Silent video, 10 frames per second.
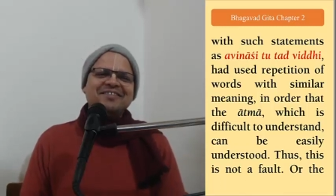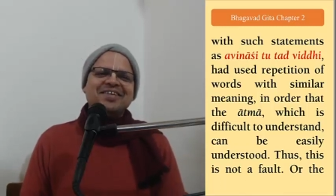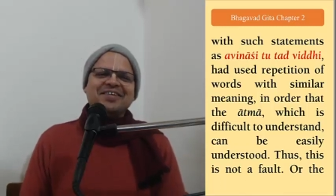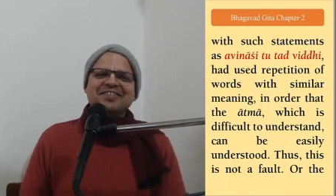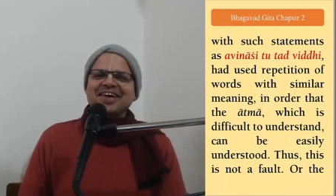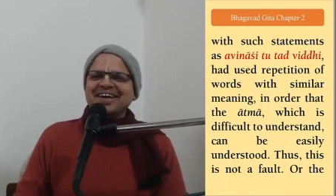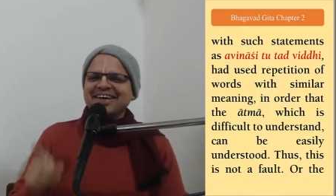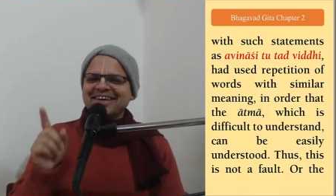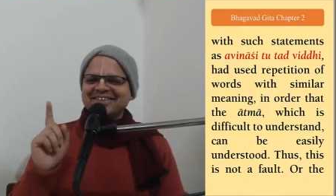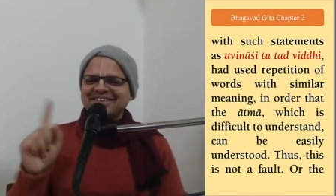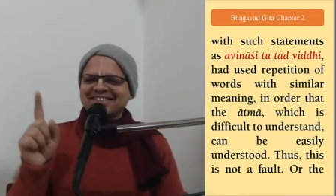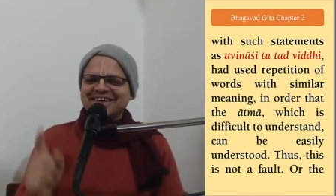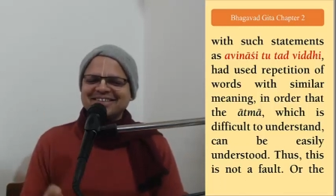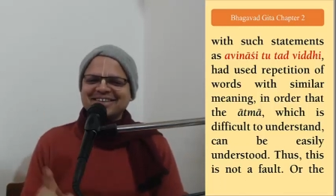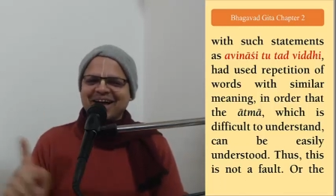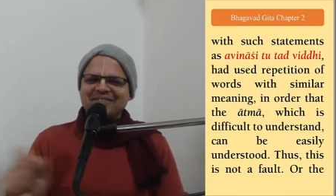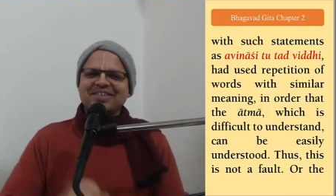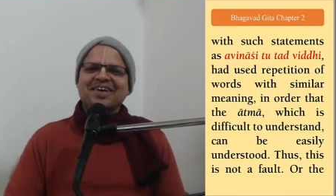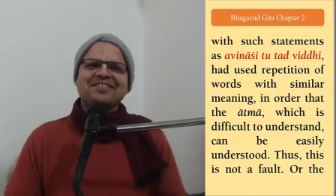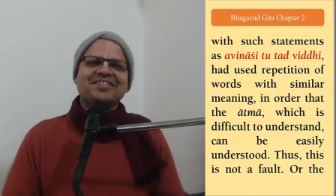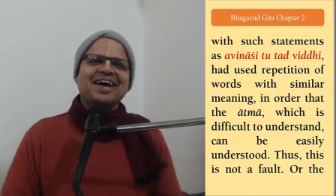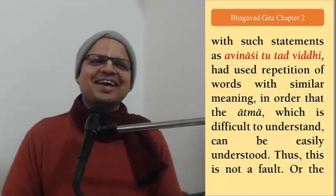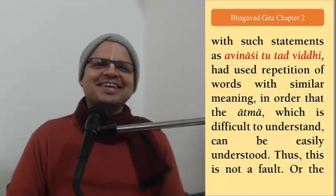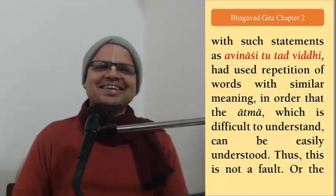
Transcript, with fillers: but by your association, I have become bad.